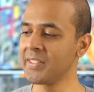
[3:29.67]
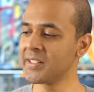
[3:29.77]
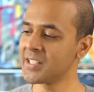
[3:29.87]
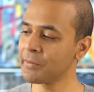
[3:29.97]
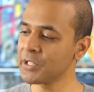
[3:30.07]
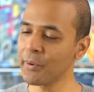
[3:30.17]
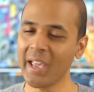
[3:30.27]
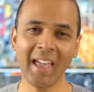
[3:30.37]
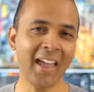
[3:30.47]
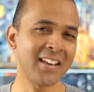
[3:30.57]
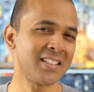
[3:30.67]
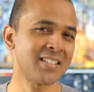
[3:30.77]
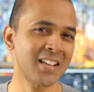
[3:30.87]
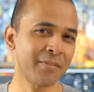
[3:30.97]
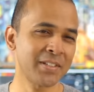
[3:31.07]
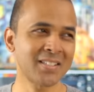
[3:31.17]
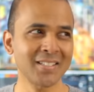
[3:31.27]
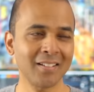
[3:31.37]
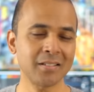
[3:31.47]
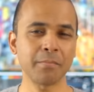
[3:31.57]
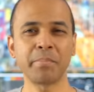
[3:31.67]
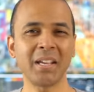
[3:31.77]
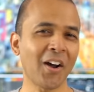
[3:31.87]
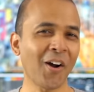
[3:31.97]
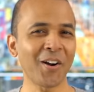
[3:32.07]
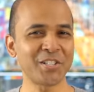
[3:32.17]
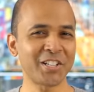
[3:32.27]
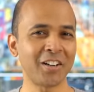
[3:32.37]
and the WA87 sound a bit harsh